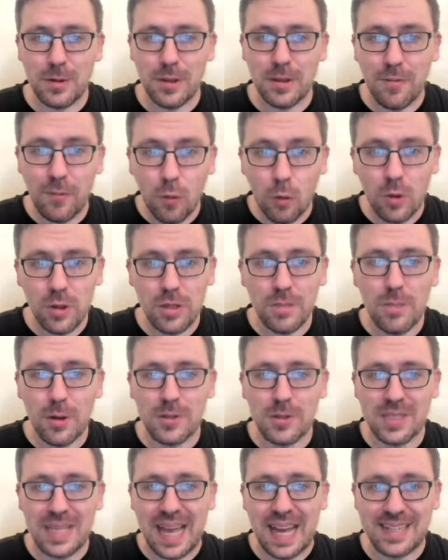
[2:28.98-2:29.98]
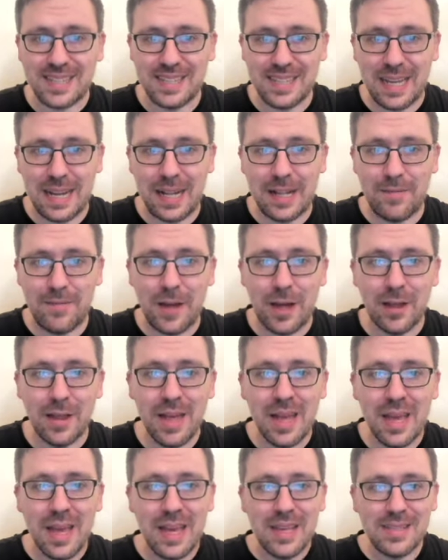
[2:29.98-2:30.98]
fourth most sacks in the NFL
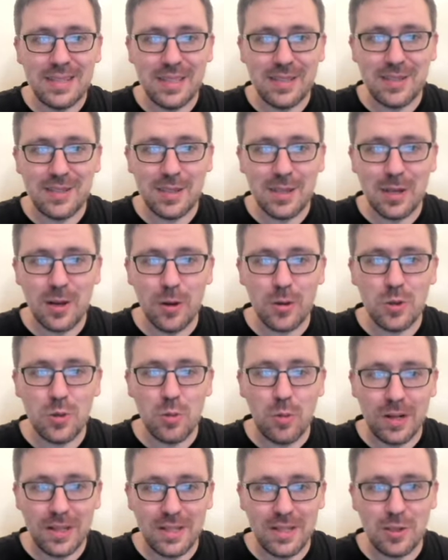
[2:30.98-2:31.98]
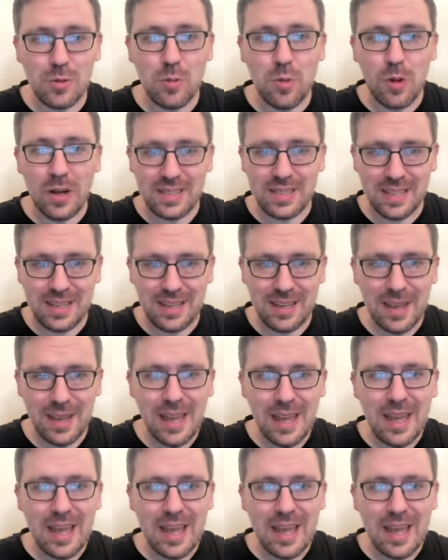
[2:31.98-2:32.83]
since the year 2020.